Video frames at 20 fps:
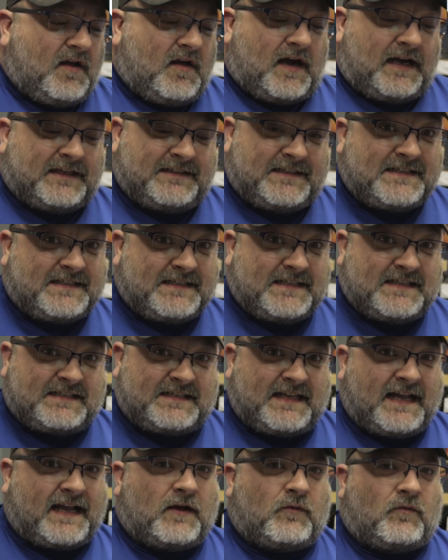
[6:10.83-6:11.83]
I did see the
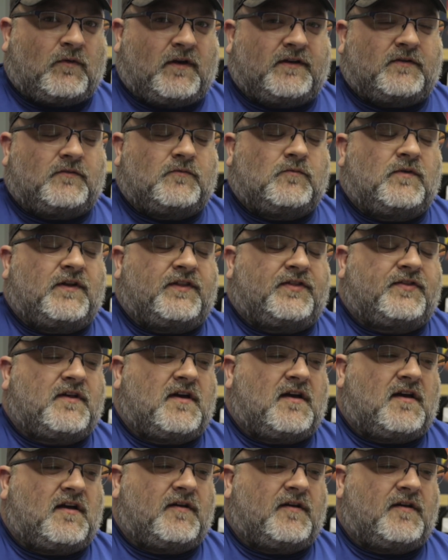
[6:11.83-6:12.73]
second one with